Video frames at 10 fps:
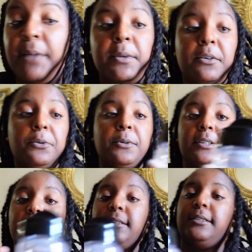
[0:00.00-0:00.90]
I've been doing
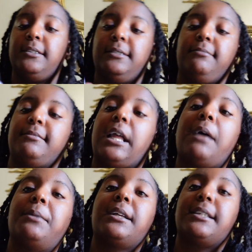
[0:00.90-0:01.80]
good.
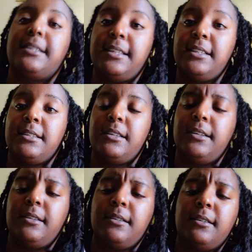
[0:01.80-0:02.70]
I've been
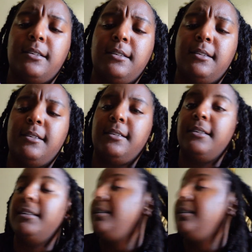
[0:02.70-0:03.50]
consistent. But I I've